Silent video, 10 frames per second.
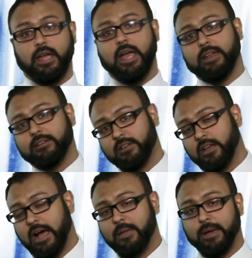and
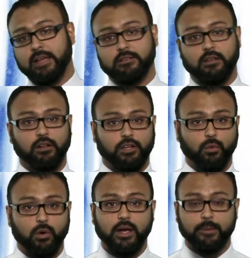iPad
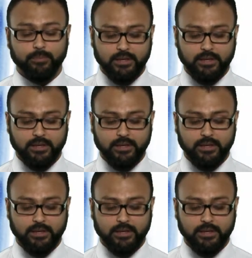DLQI.